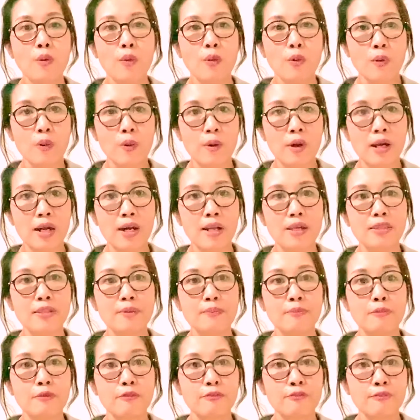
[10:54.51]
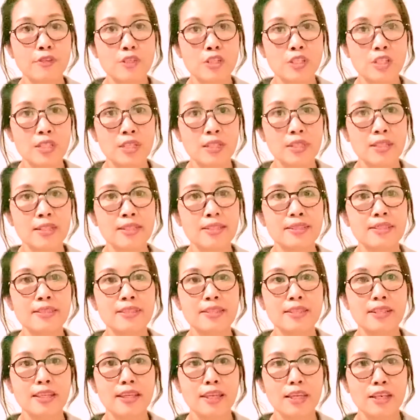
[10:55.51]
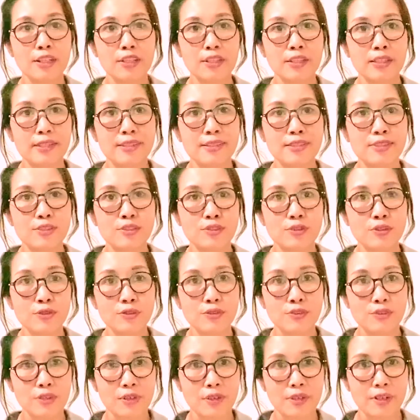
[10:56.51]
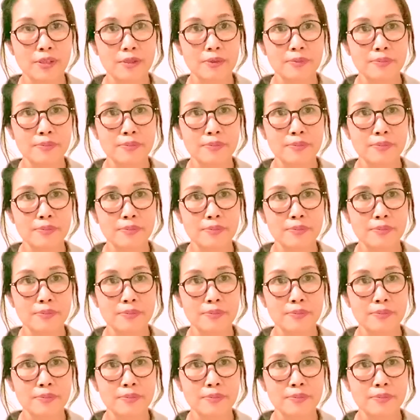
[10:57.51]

or the proficient English user.